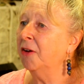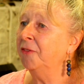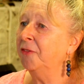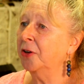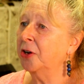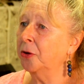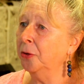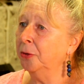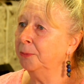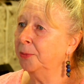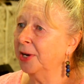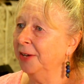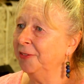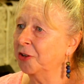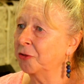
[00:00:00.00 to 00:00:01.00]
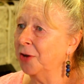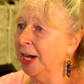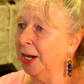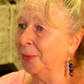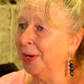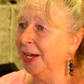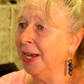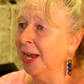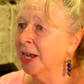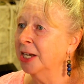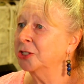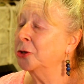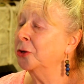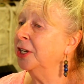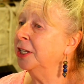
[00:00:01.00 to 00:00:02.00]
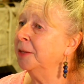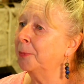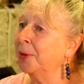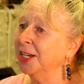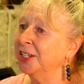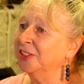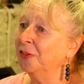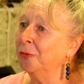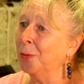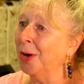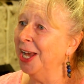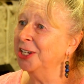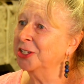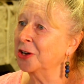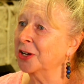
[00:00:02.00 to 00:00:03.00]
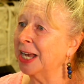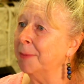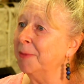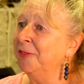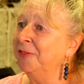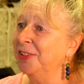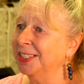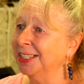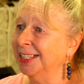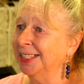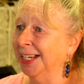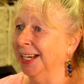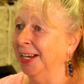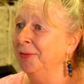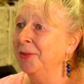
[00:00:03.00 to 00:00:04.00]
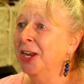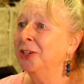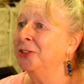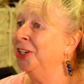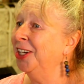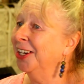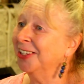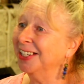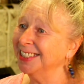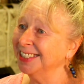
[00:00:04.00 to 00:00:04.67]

for her own private railway, so that the Prince of Wales would come and visit her to hear her